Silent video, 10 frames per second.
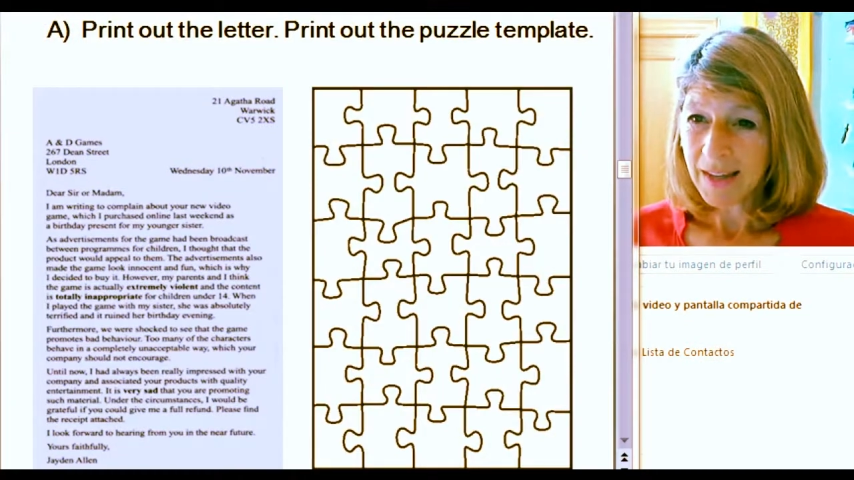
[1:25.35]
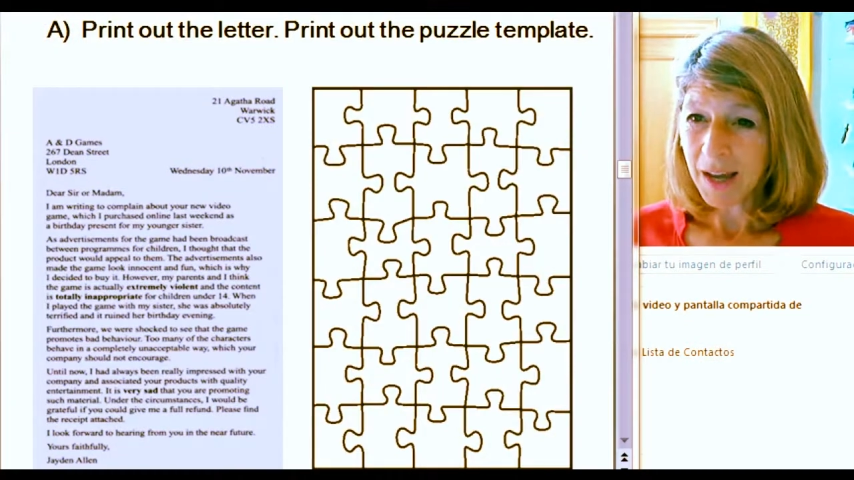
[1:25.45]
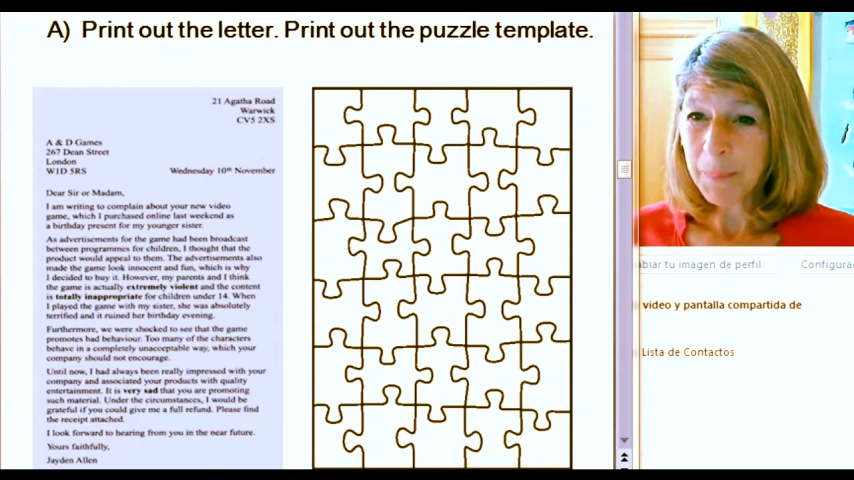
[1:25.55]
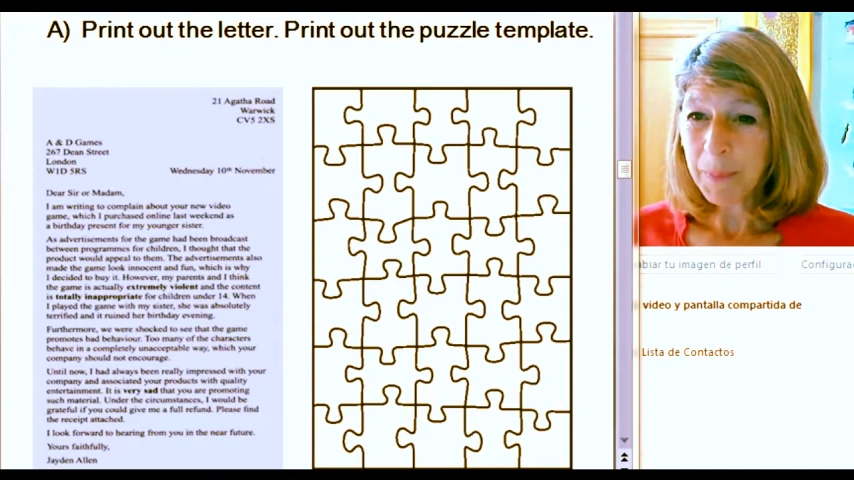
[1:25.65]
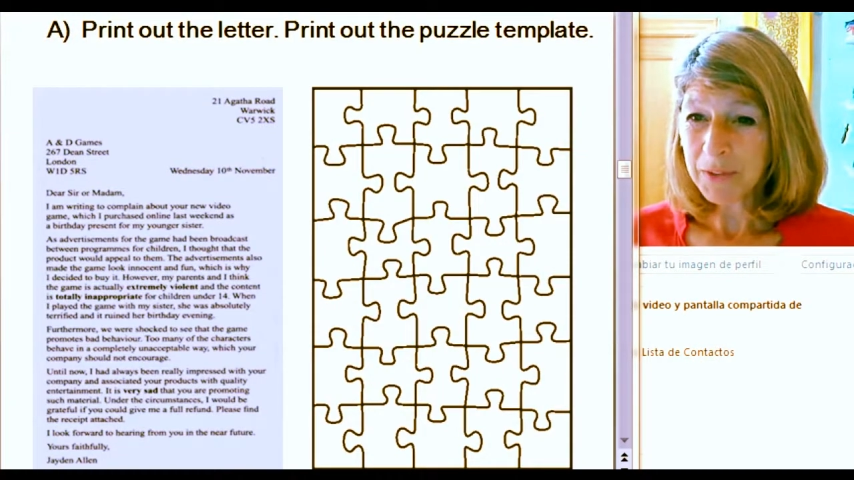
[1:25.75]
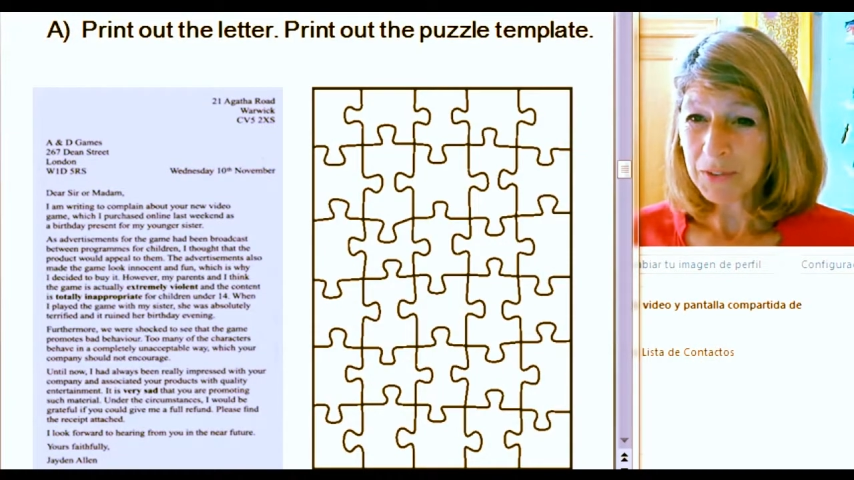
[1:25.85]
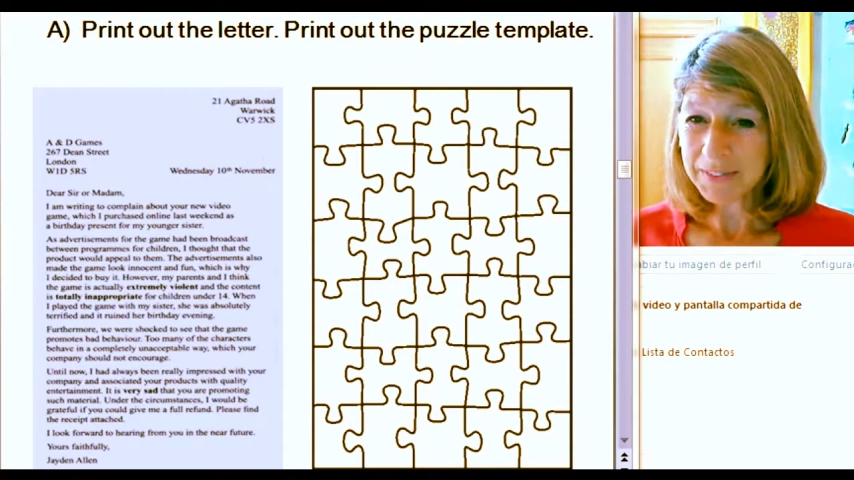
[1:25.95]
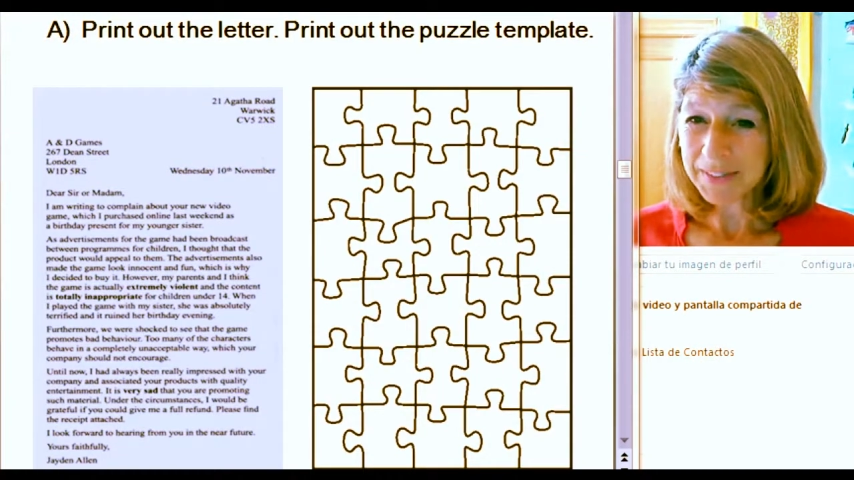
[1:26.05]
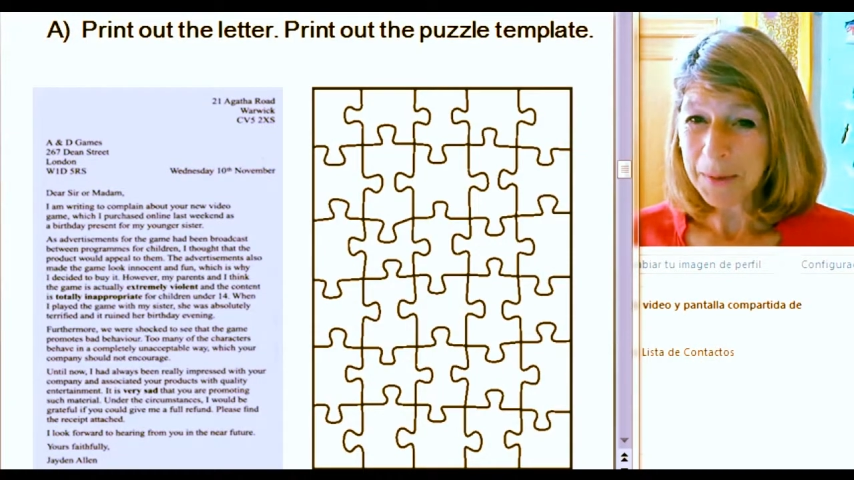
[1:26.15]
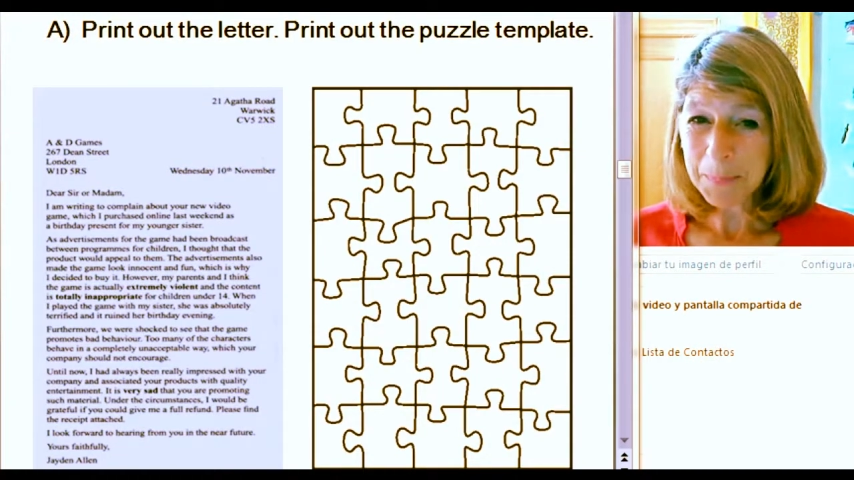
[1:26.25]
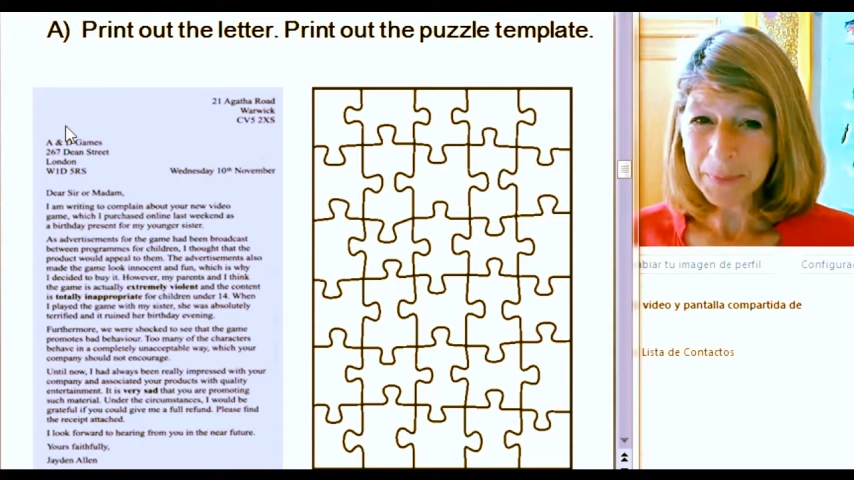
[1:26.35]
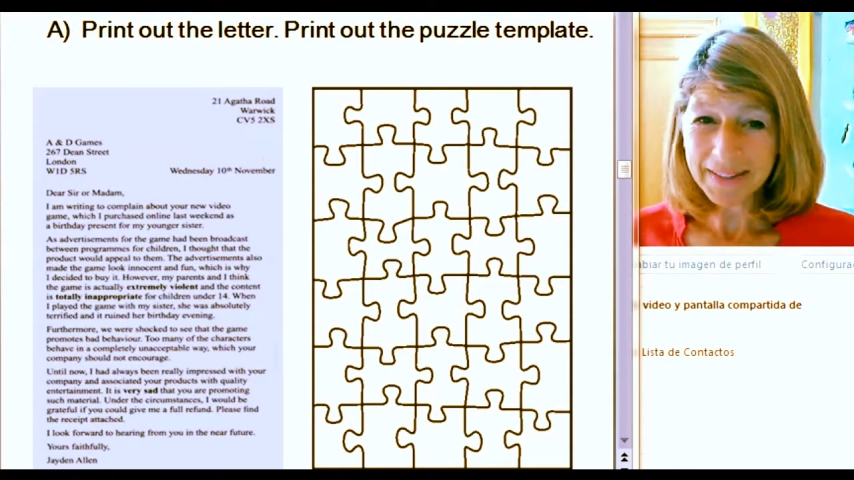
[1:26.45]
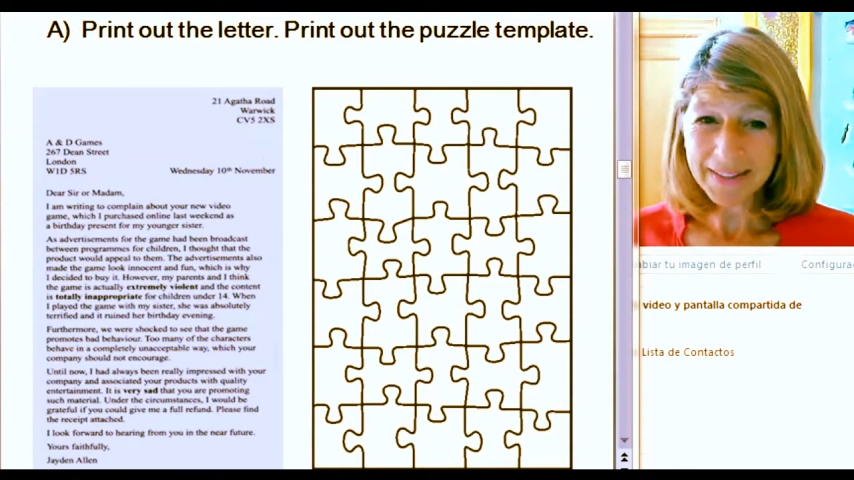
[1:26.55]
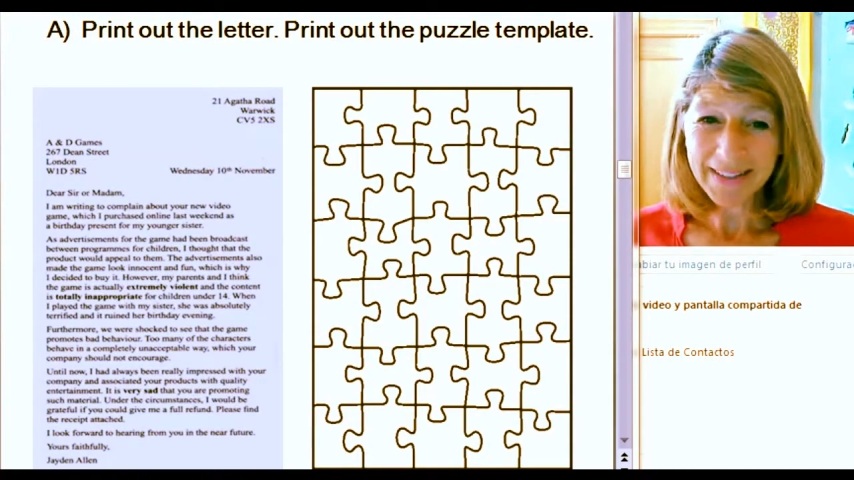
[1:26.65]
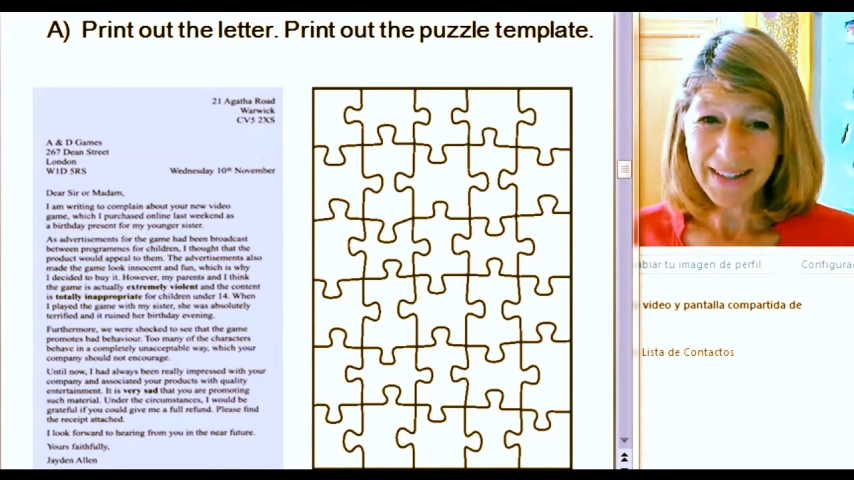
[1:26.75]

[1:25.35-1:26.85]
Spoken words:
a puzzle template,